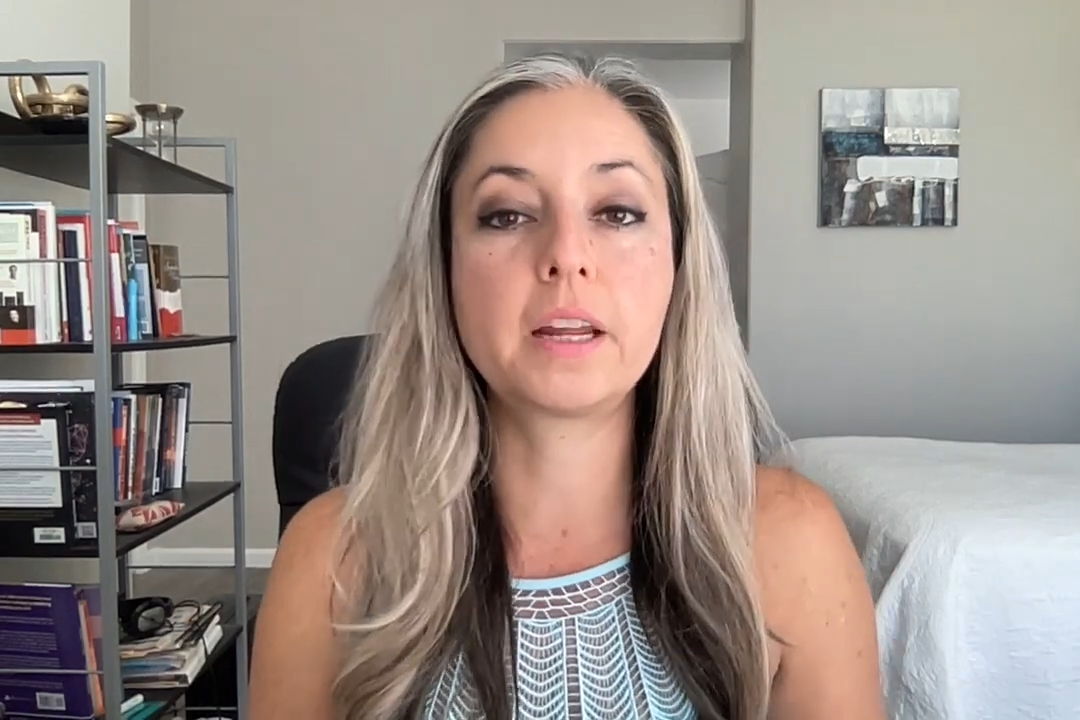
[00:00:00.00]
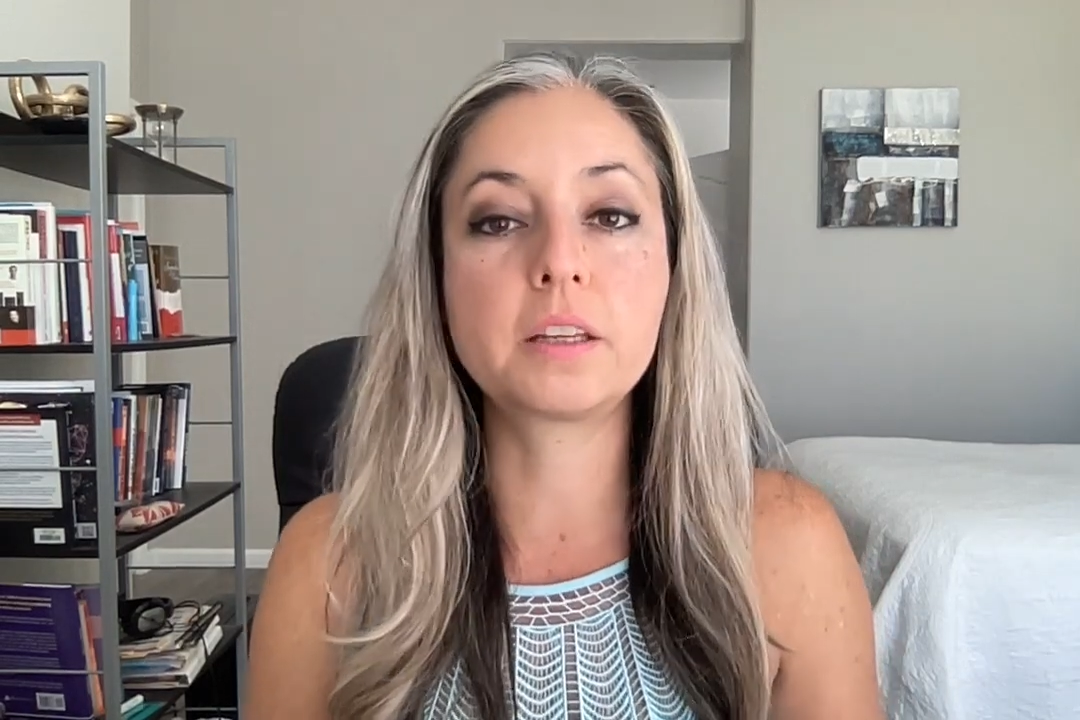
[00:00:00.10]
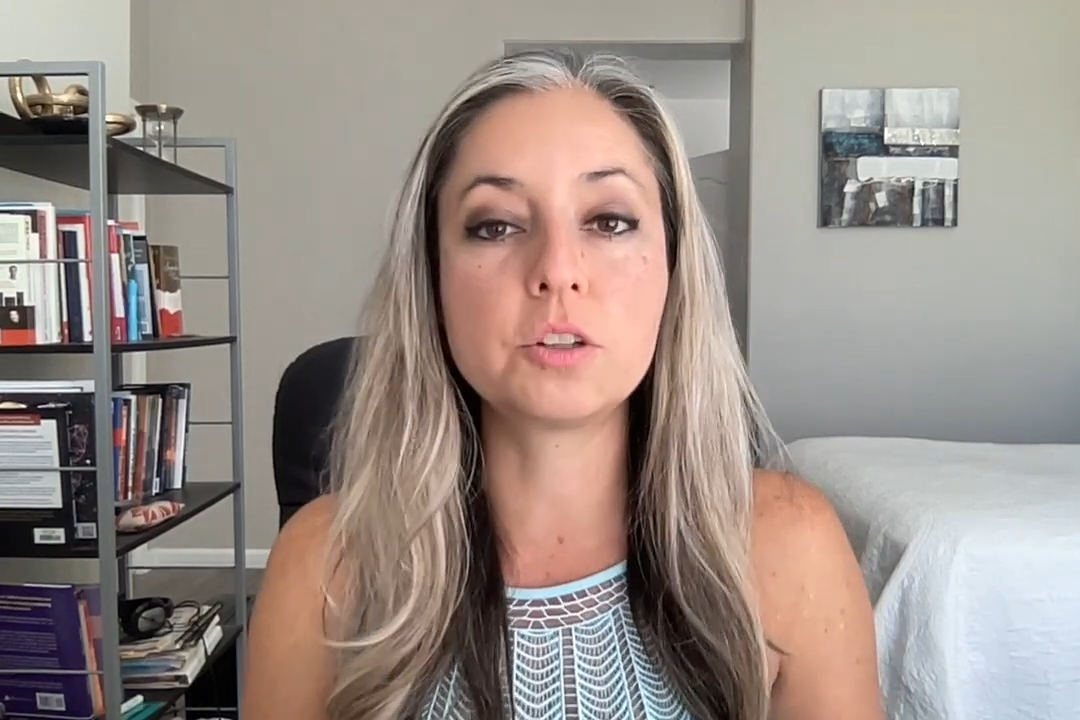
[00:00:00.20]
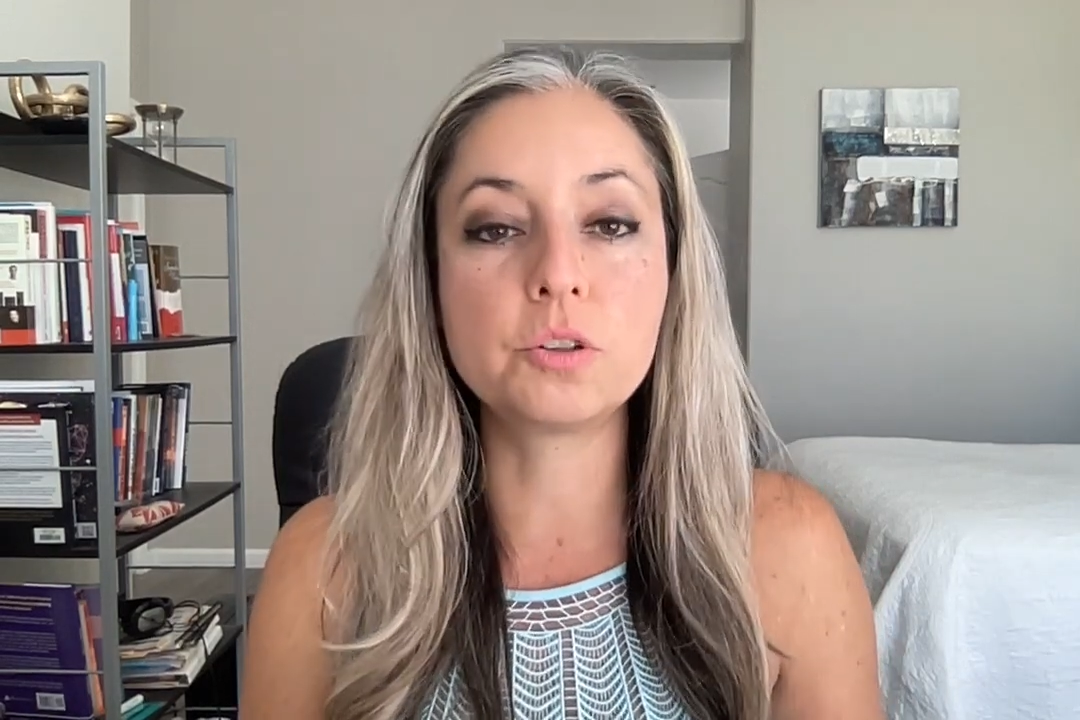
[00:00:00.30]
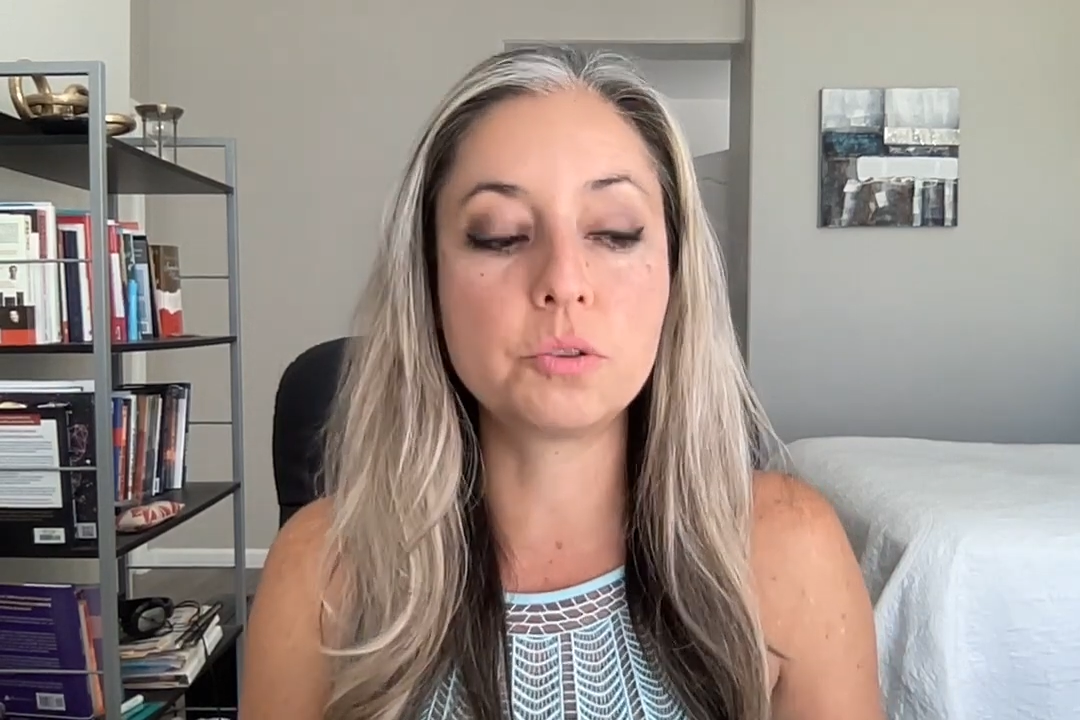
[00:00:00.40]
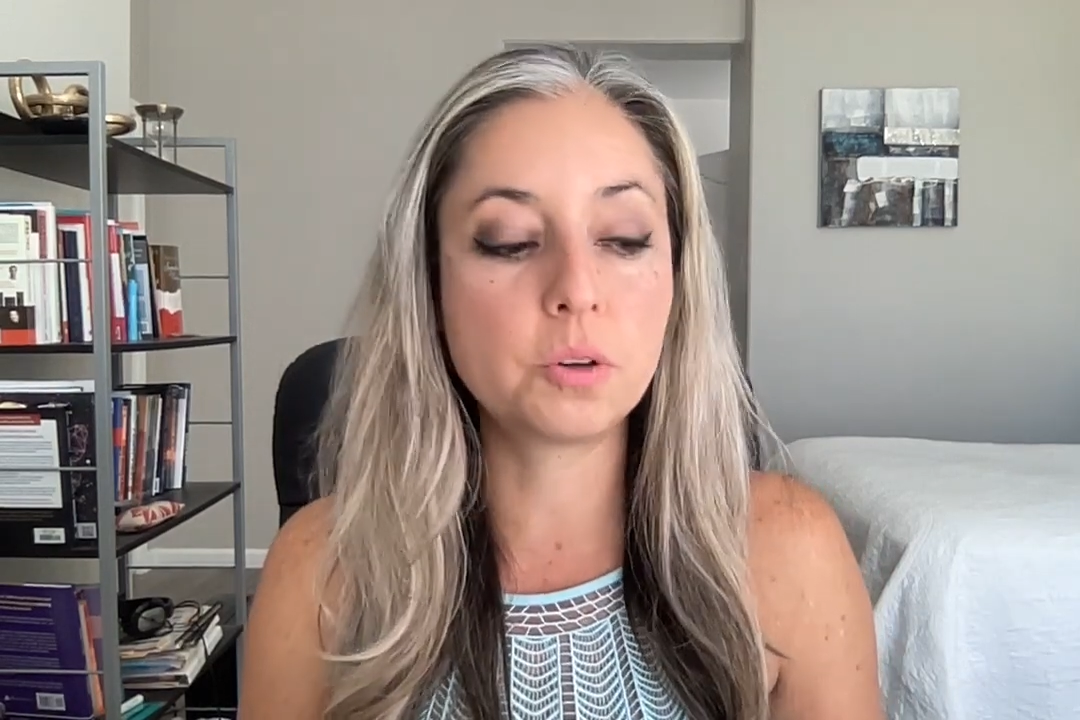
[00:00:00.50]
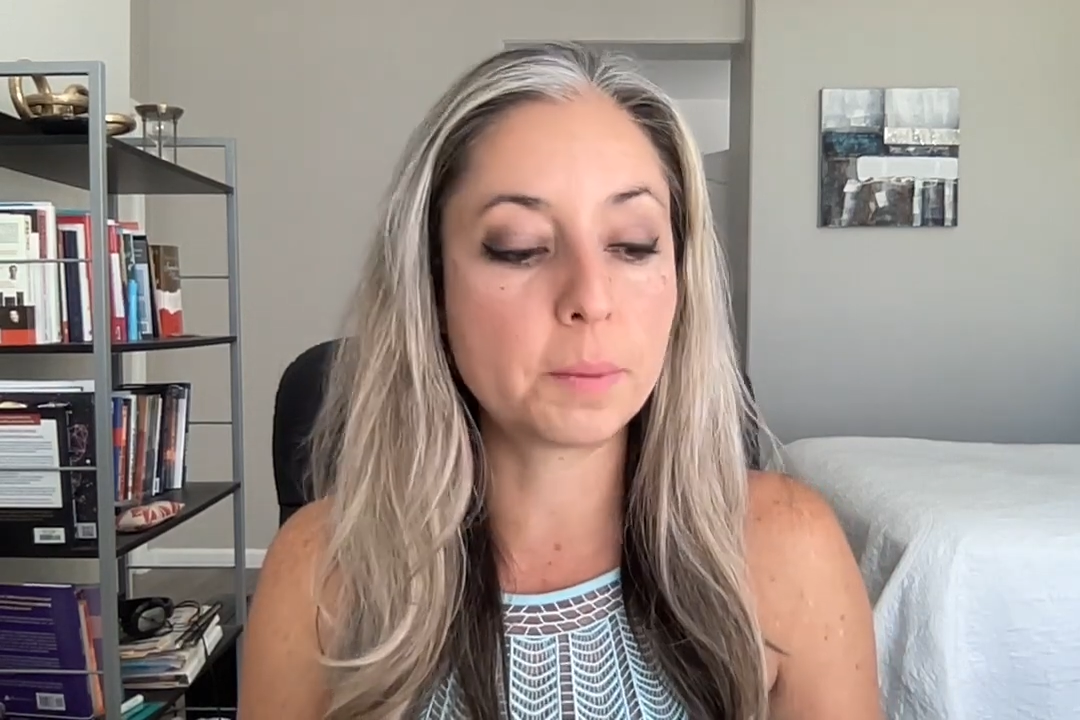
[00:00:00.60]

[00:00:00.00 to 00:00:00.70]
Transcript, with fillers: i can do